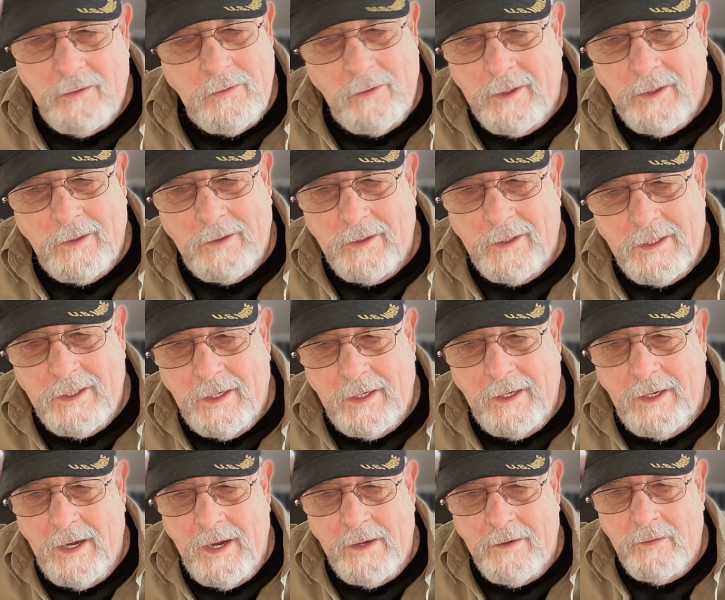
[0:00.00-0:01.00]
They're not going to cut
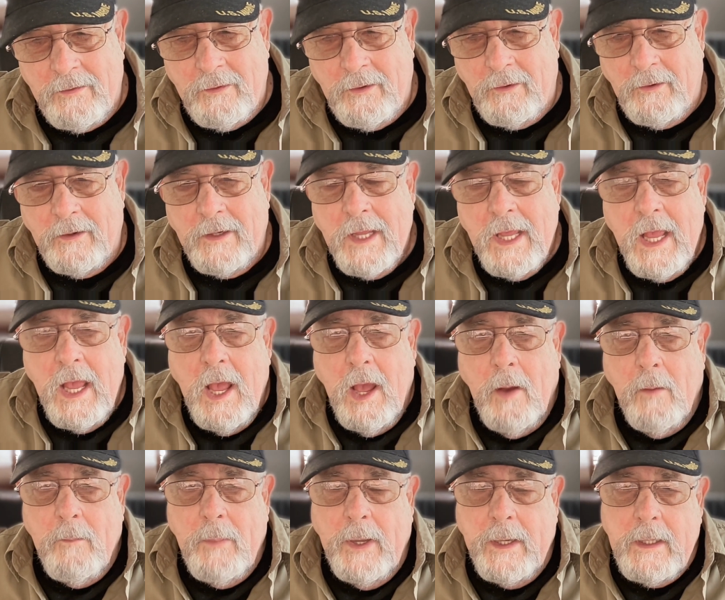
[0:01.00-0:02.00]
it out of there.
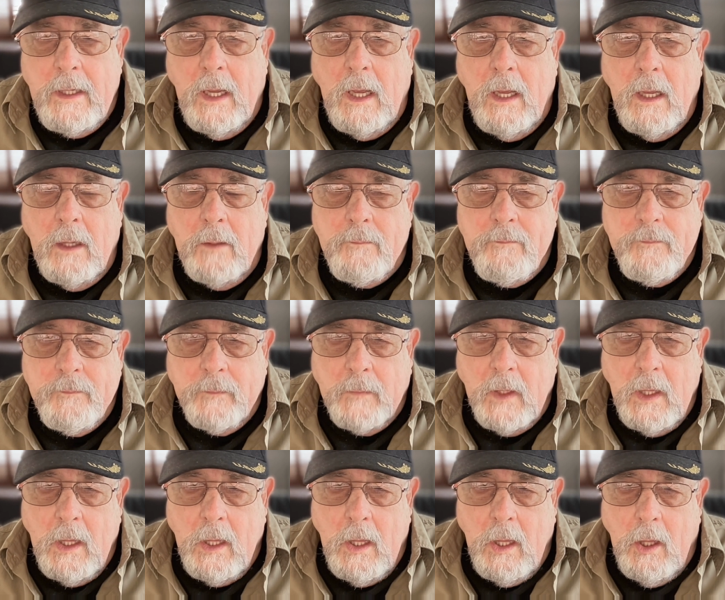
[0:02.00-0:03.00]
But
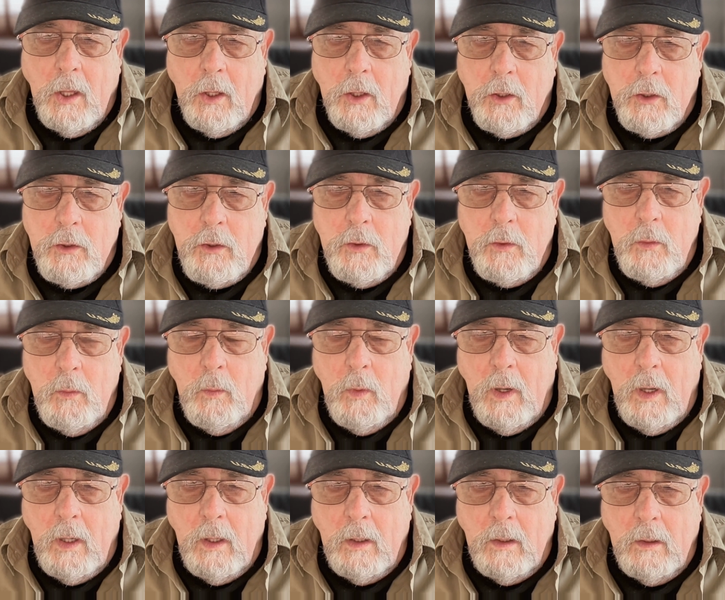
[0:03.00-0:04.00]

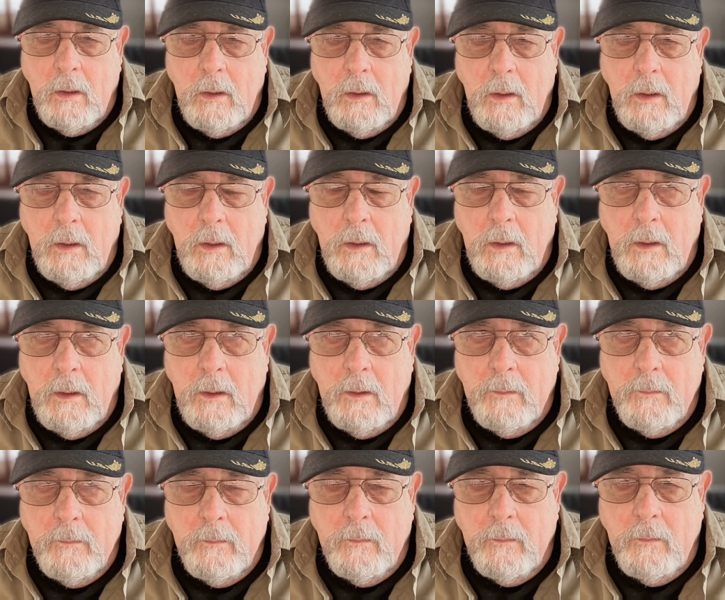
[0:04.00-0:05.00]
you
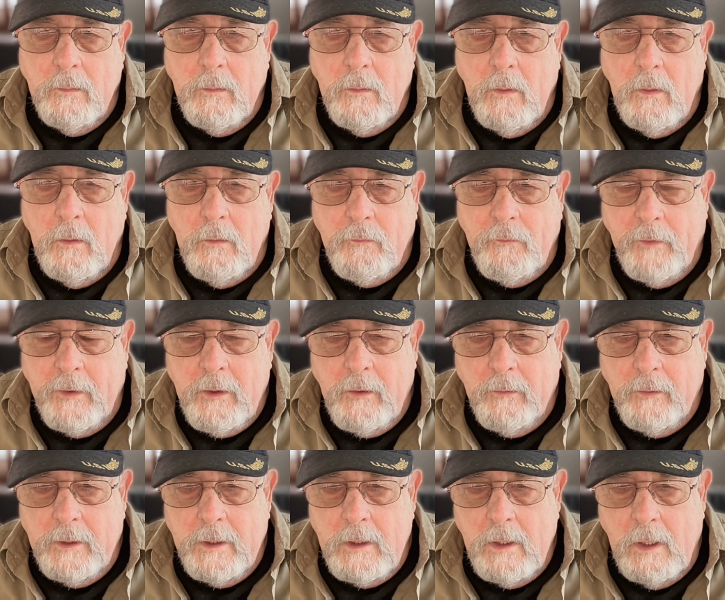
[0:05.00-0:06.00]

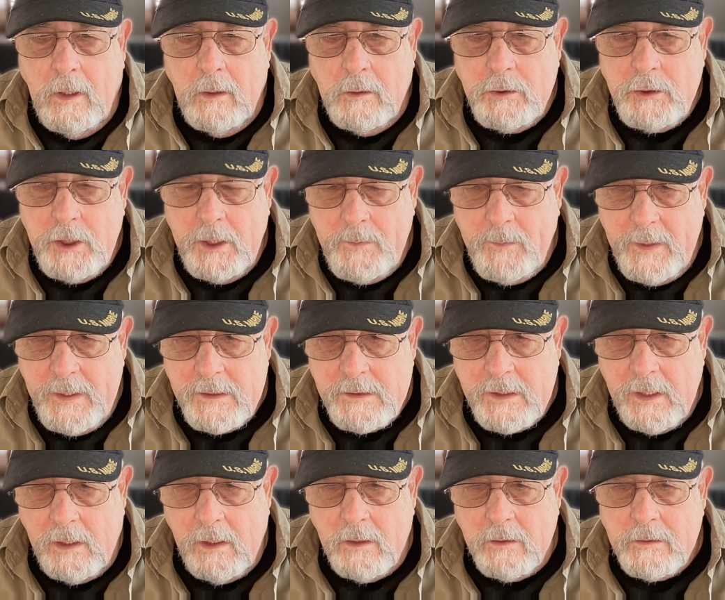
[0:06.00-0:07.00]
figure in GP
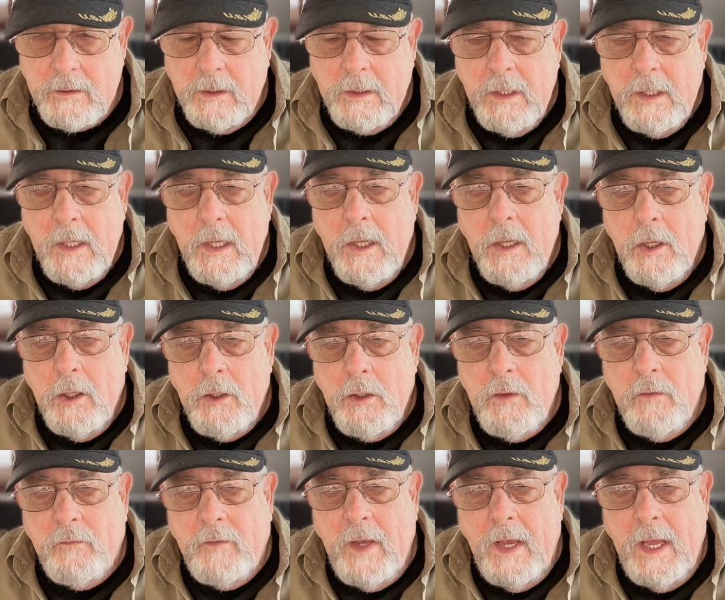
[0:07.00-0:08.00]
cells,
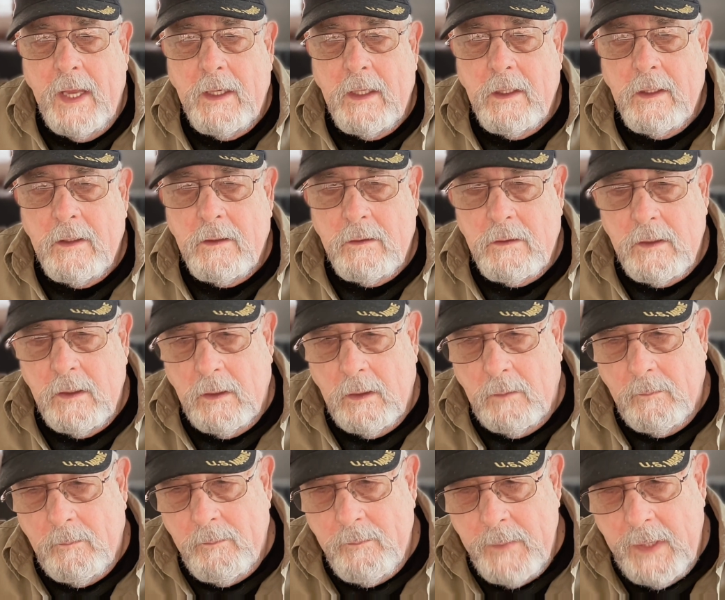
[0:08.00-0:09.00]
you've got
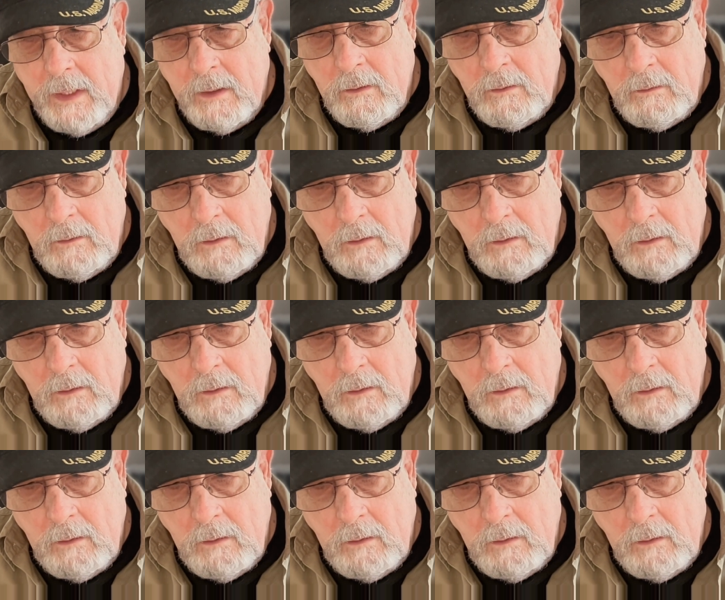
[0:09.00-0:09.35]
the metal